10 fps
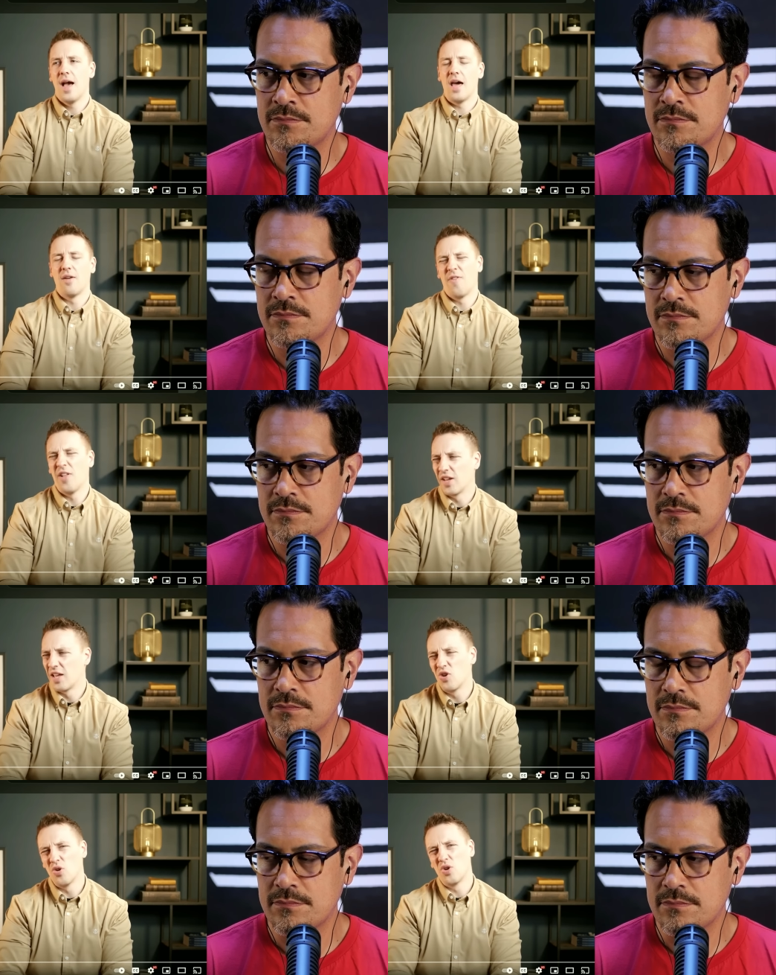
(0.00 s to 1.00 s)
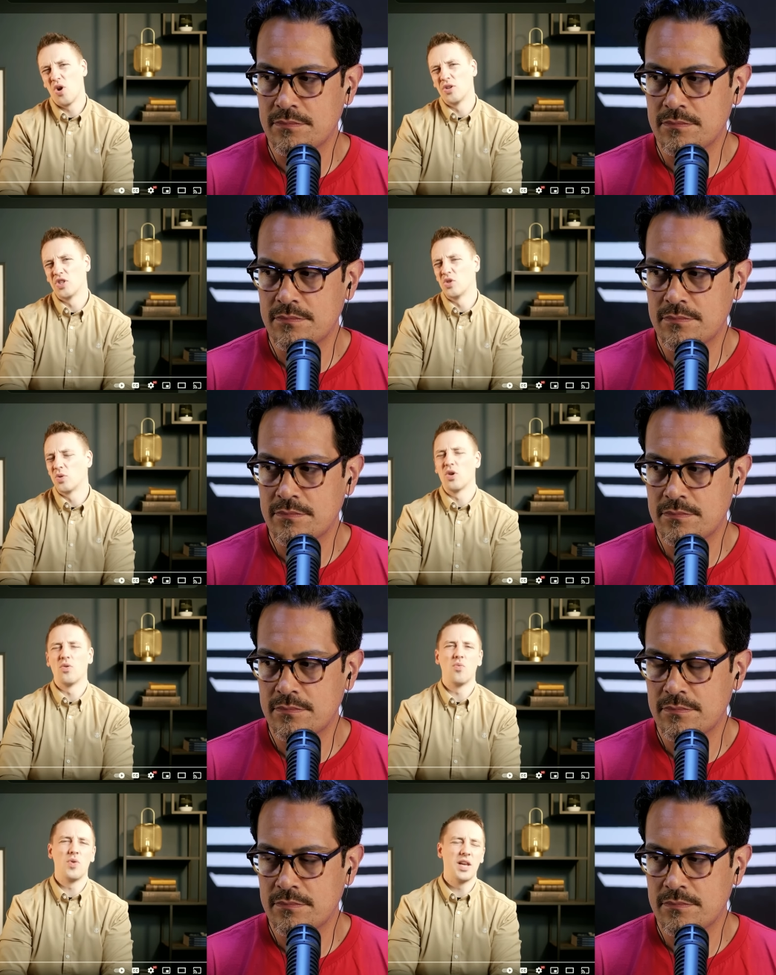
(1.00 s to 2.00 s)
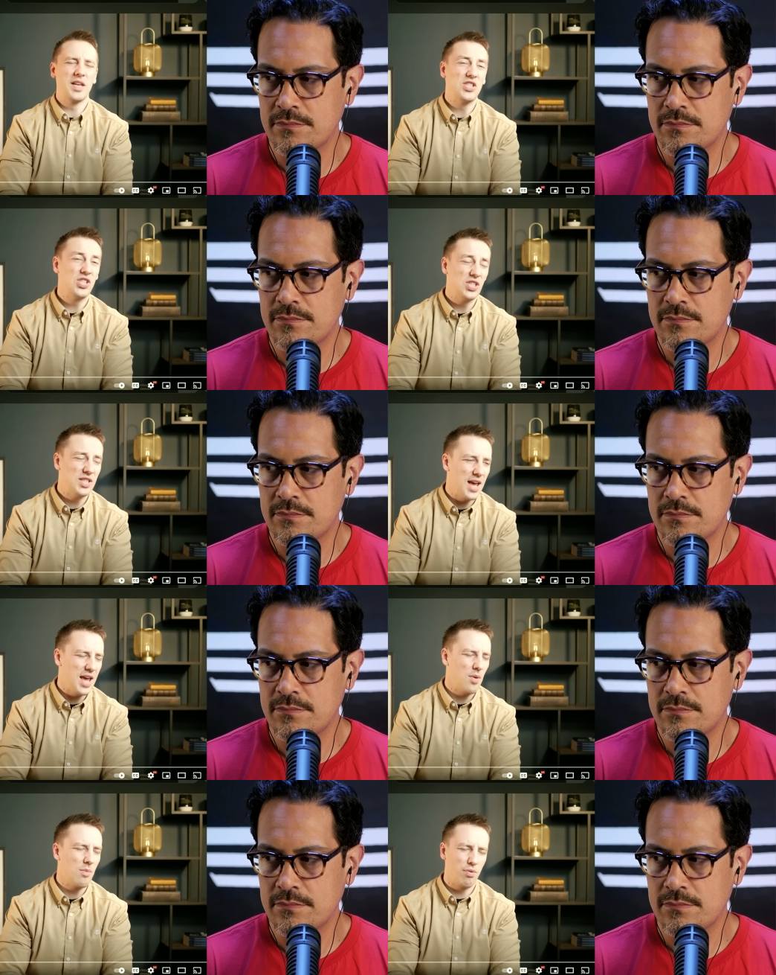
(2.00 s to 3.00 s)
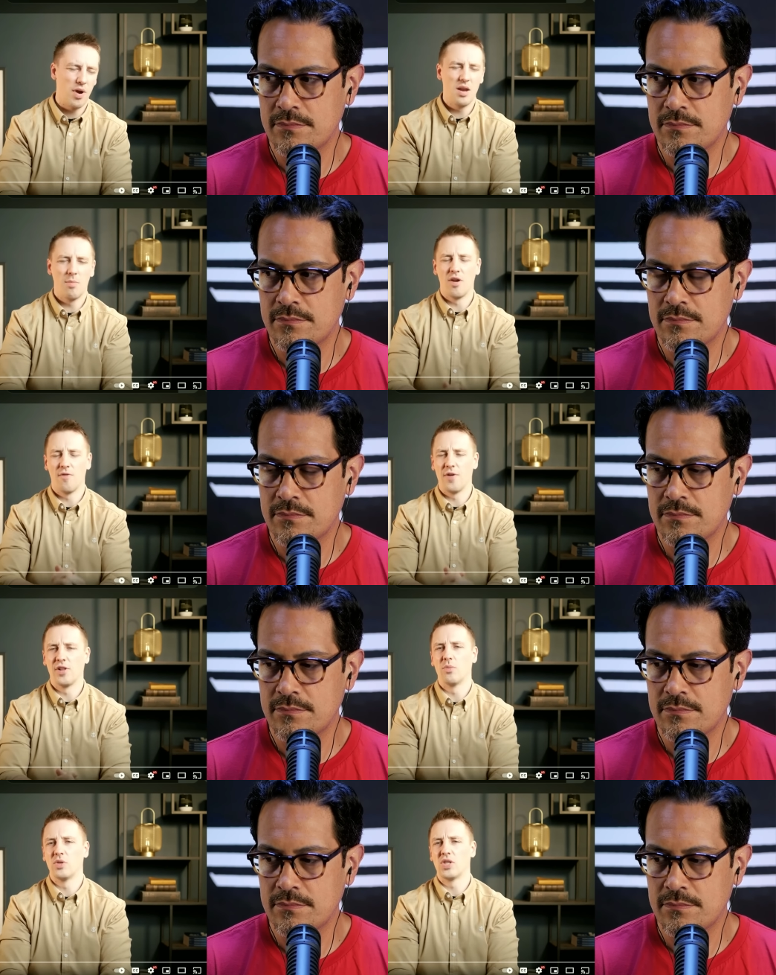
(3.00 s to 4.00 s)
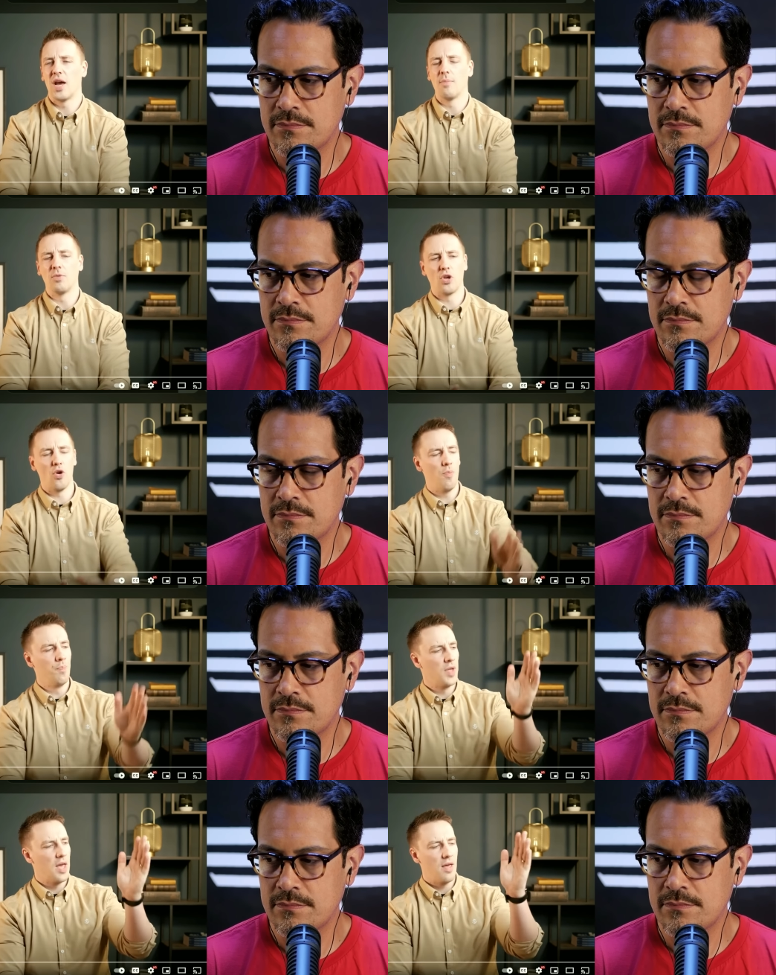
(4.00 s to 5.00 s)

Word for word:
Speaker 1: and I felt like in good conscience we couldn't really stay. We prayed about it, felt it was time to go.